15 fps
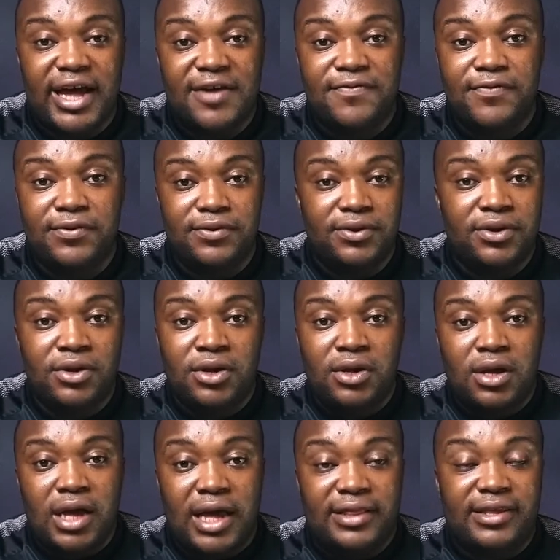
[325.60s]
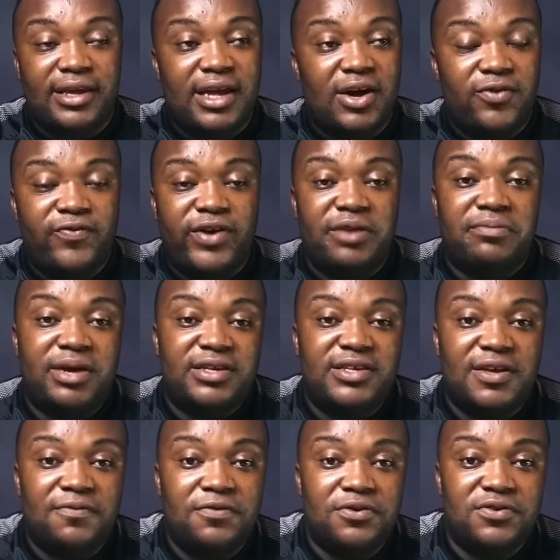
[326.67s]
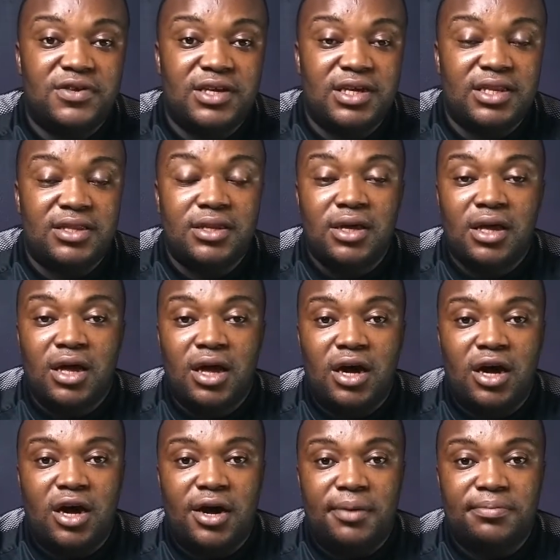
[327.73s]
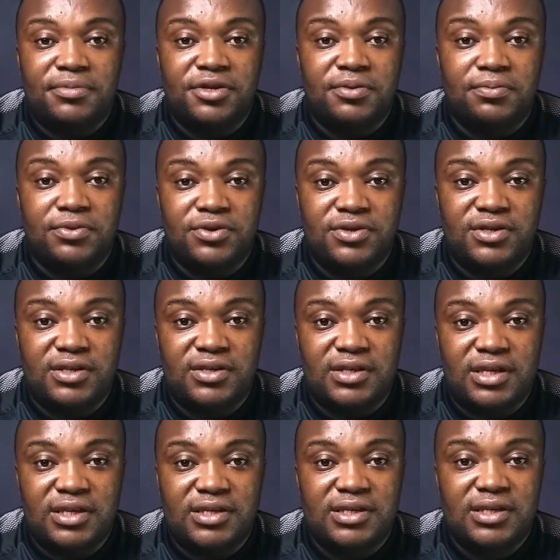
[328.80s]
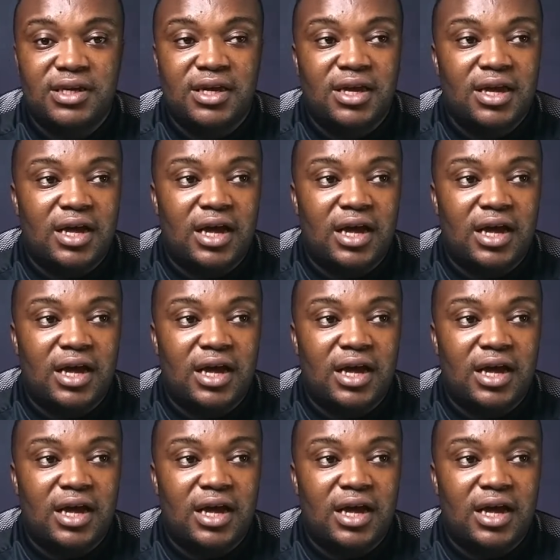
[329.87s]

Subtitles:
the iPhone, I think I'll find myself using it the most these days.